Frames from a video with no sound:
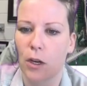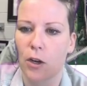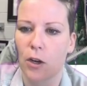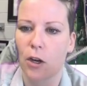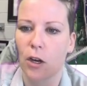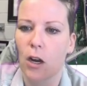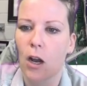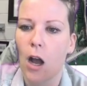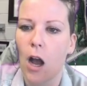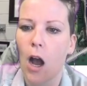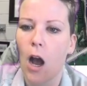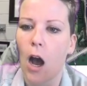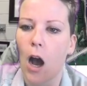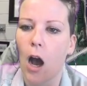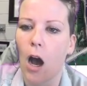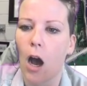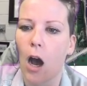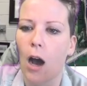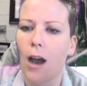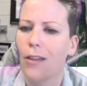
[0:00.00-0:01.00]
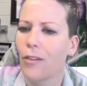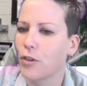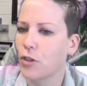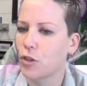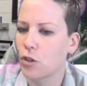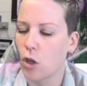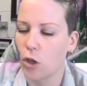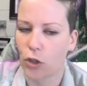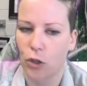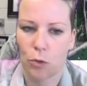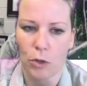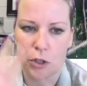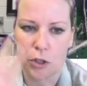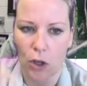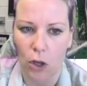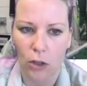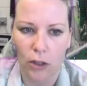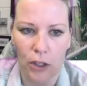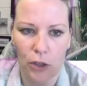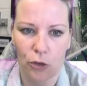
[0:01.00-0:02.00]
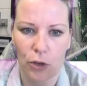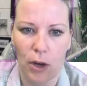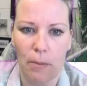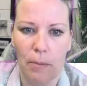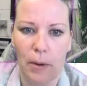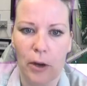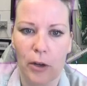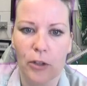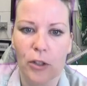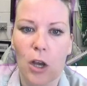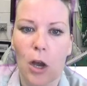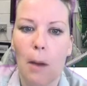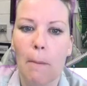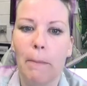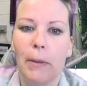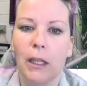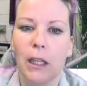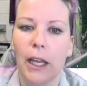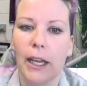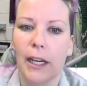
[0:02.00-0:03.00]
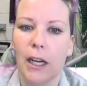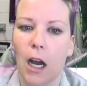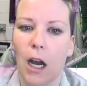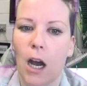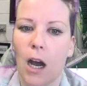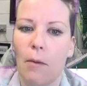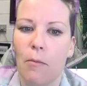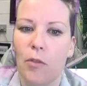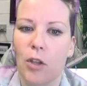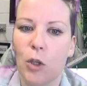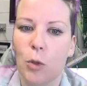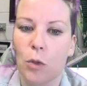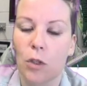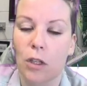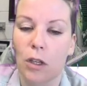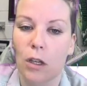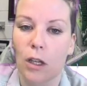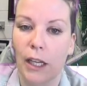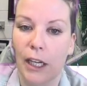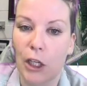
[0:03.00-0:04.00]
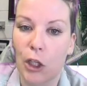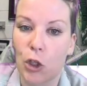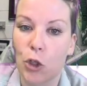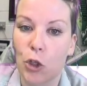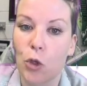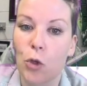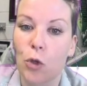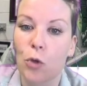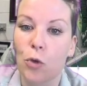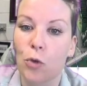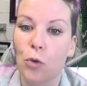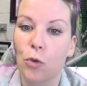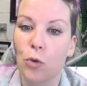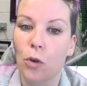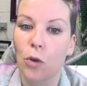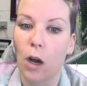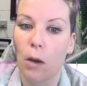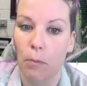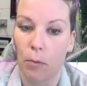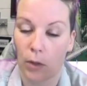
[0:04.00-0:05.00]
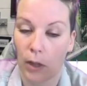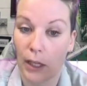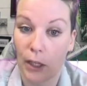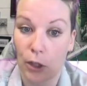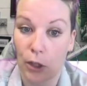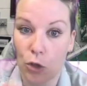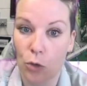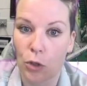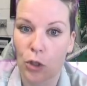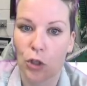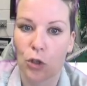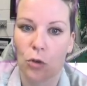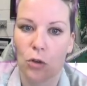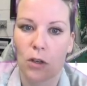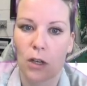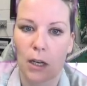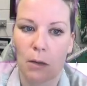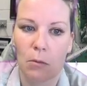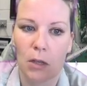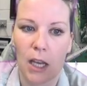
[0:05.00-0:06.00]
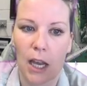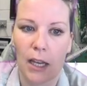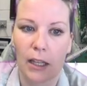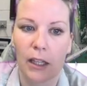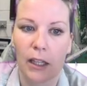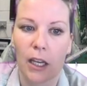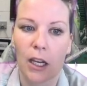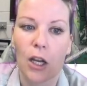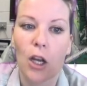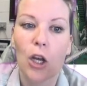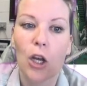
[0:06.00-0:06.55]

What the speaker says: here. And this is also an adult. These are not parents. But this was to a student named Kaylee.